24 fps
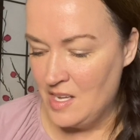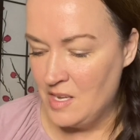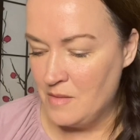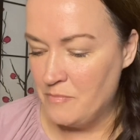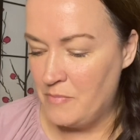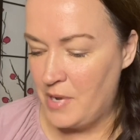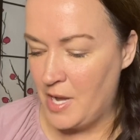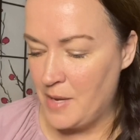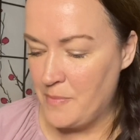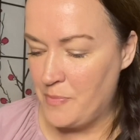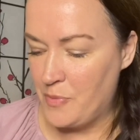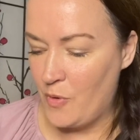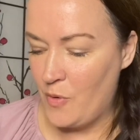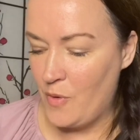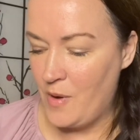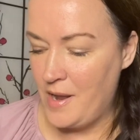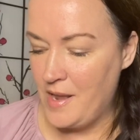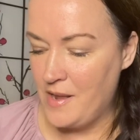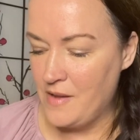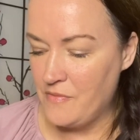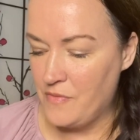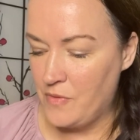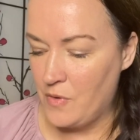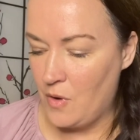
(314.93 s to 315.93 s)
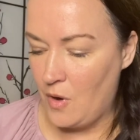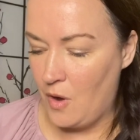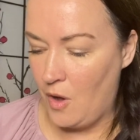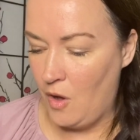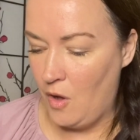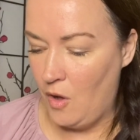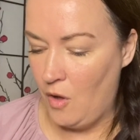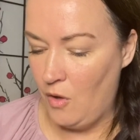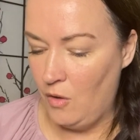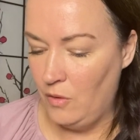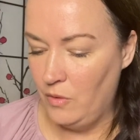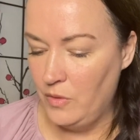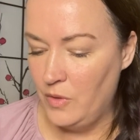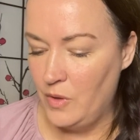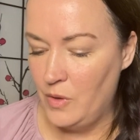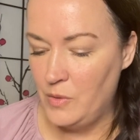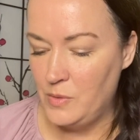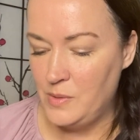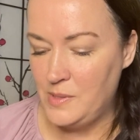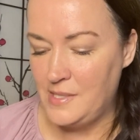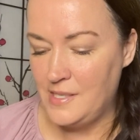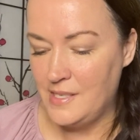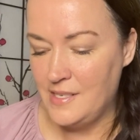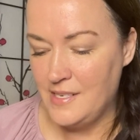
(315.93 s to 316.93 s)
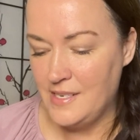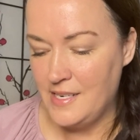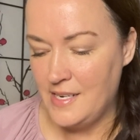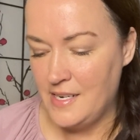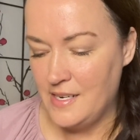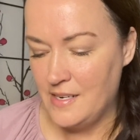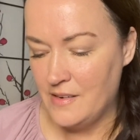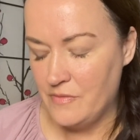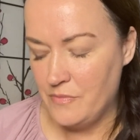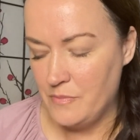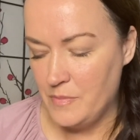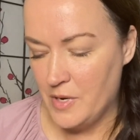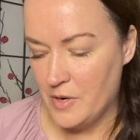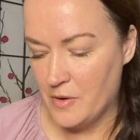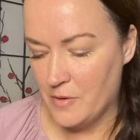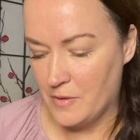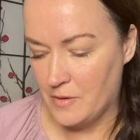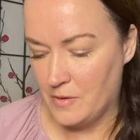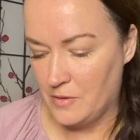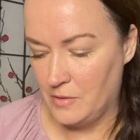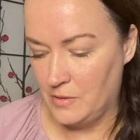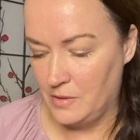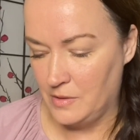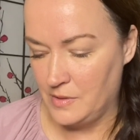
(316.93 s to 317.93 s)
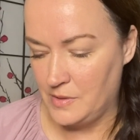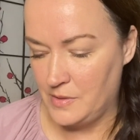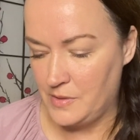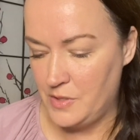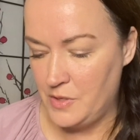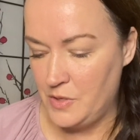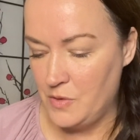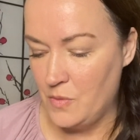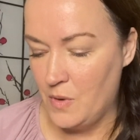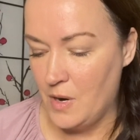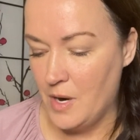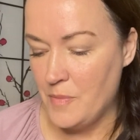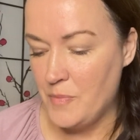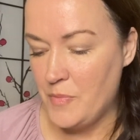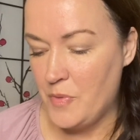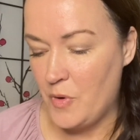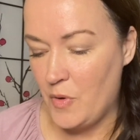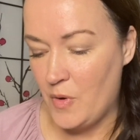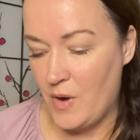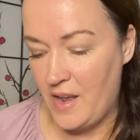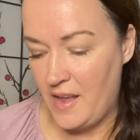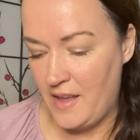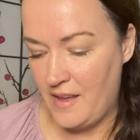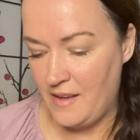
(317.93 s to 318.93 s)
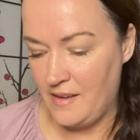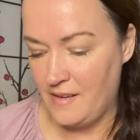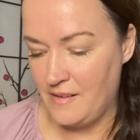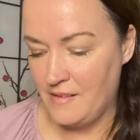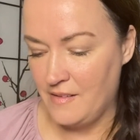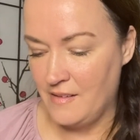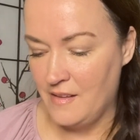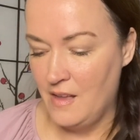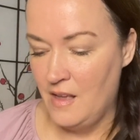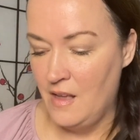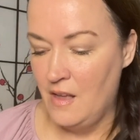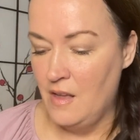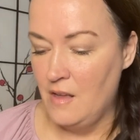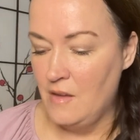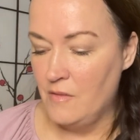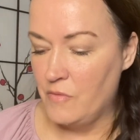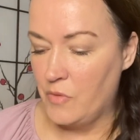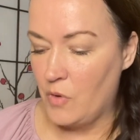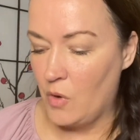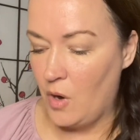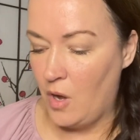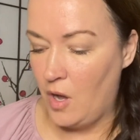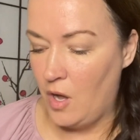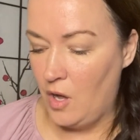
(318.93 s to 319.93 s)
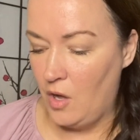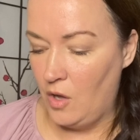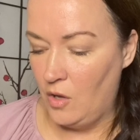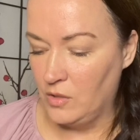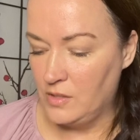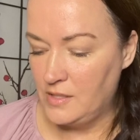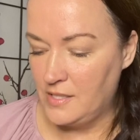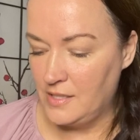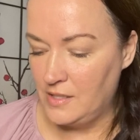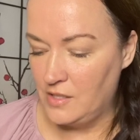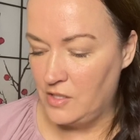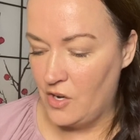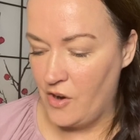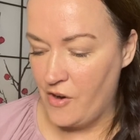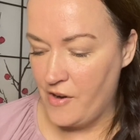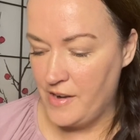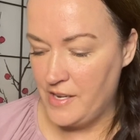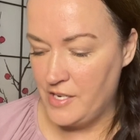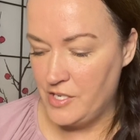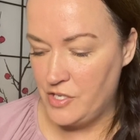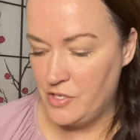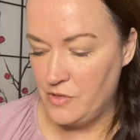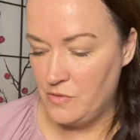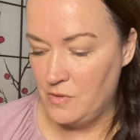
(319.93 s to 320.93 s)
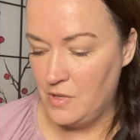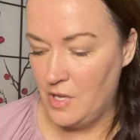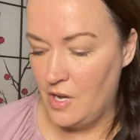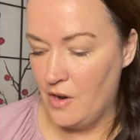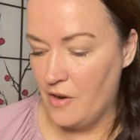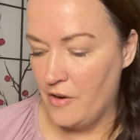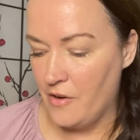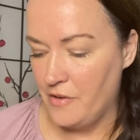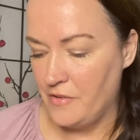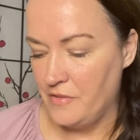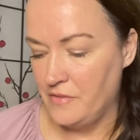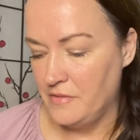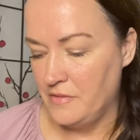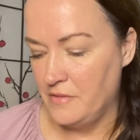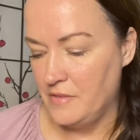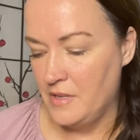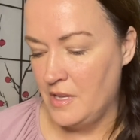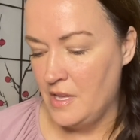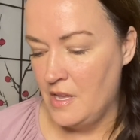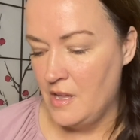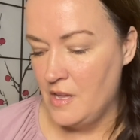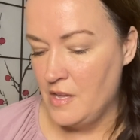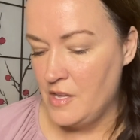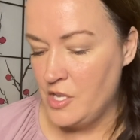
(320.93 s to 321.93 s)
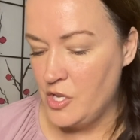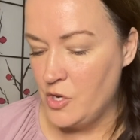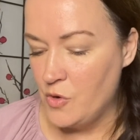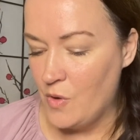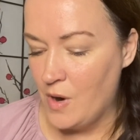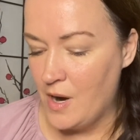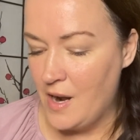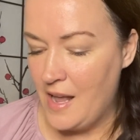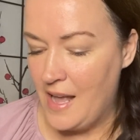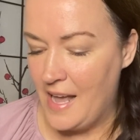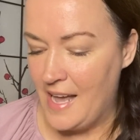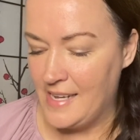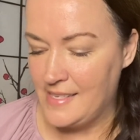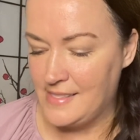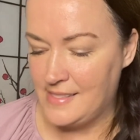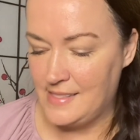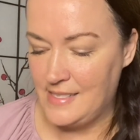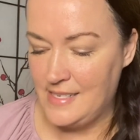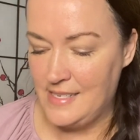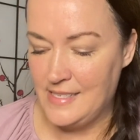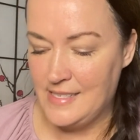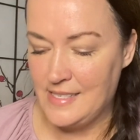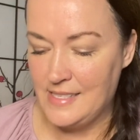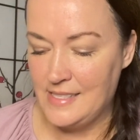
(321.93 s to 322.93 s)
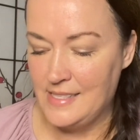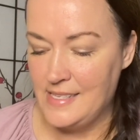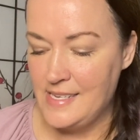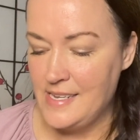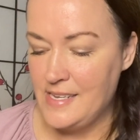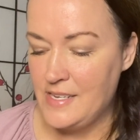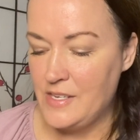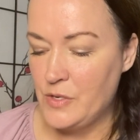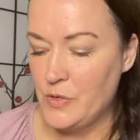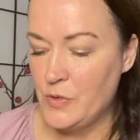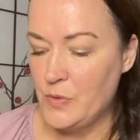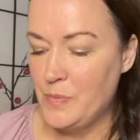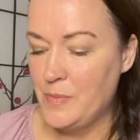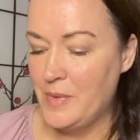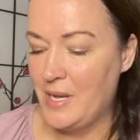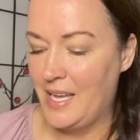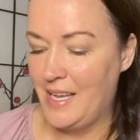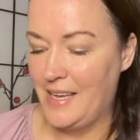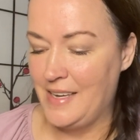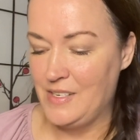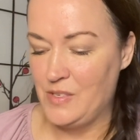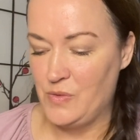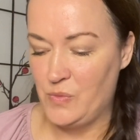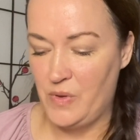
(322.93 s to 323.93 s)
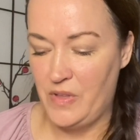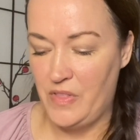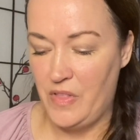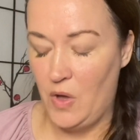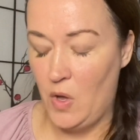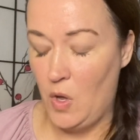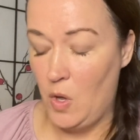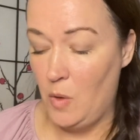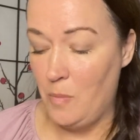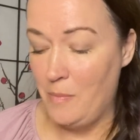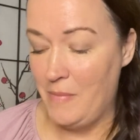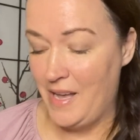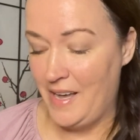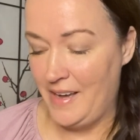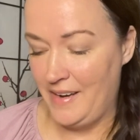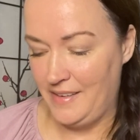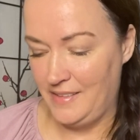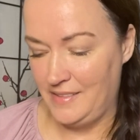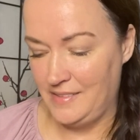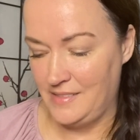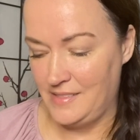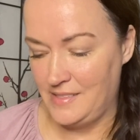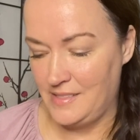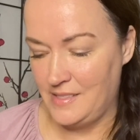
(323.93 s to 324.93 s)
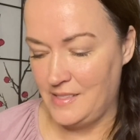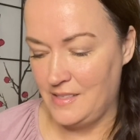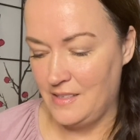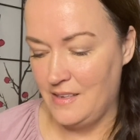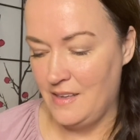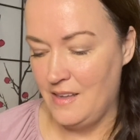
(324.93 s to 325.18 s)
By praying for all those in need of miracles, you are praying for all to learn as you learn. You are asking to link your mind with all minds.